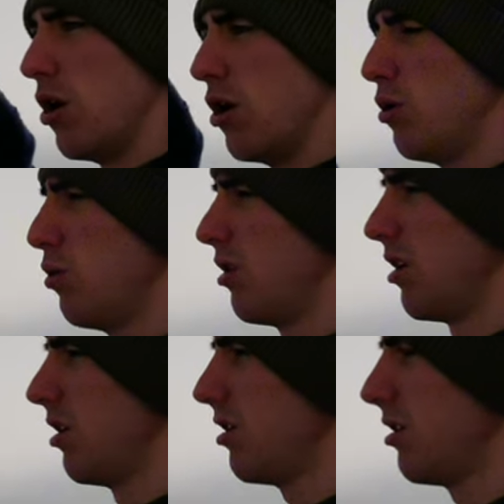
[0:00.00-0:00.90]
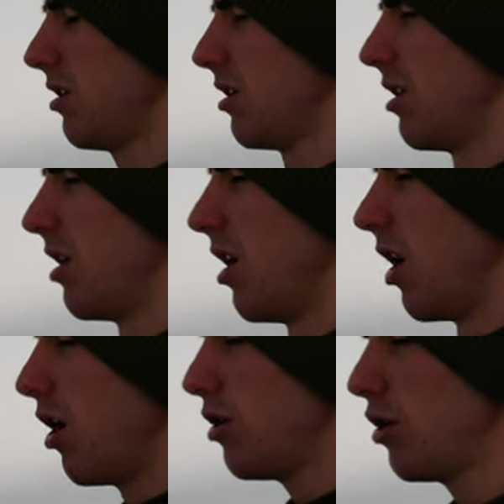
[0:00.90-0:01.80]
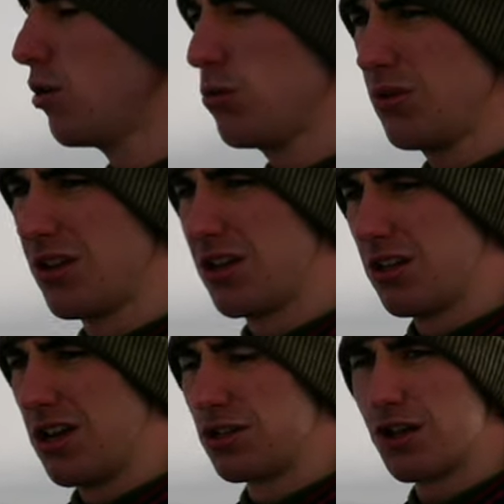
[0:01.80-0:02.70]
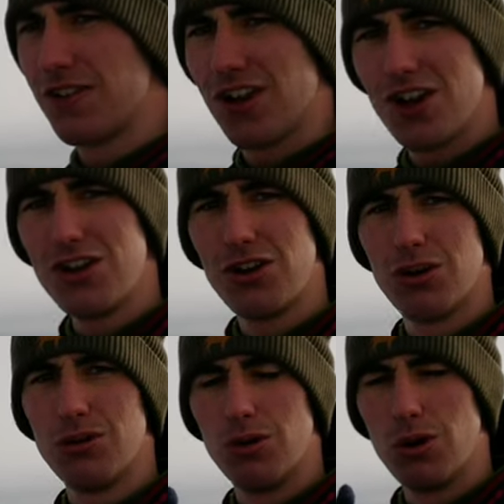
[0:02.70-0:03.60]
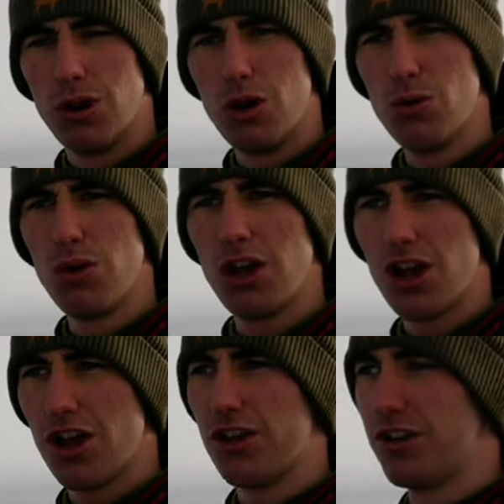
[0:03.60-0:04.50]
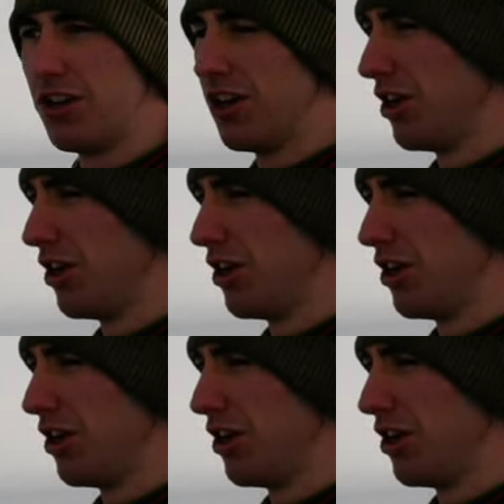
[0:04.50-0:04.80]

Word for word: hole, hen, hern hole? It's either hern hole or hole, hern,